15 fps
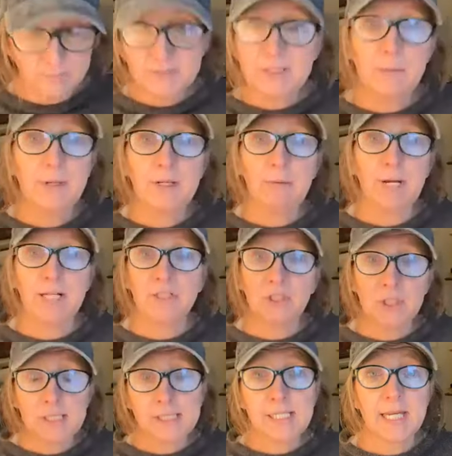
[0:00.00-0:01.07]
So anyway,
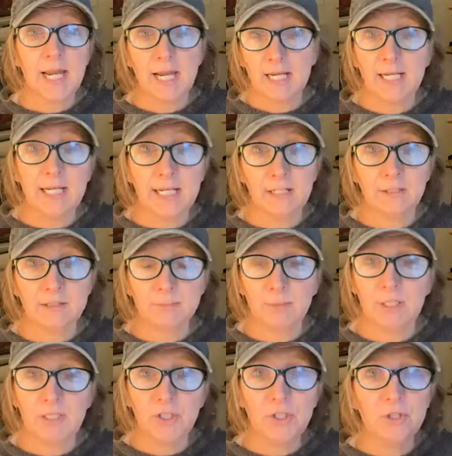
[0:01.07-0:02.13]
just get healed,
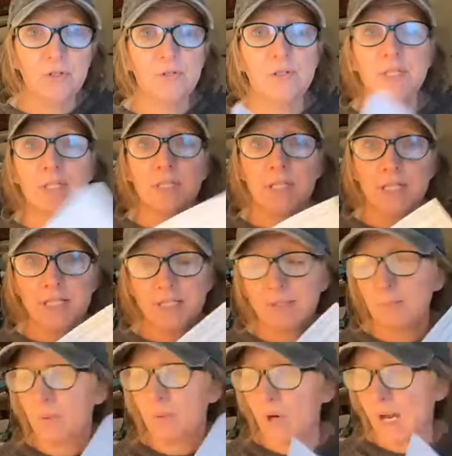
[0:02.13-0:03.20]
but use this
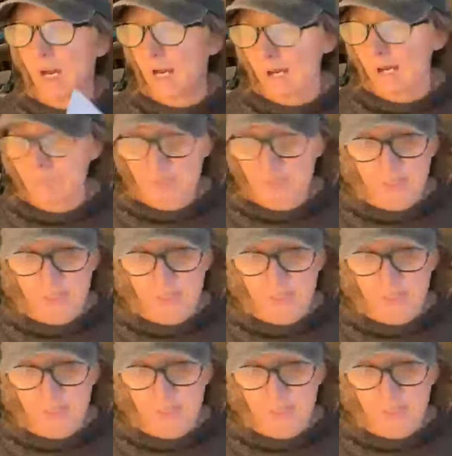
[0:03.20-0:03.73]
prayer.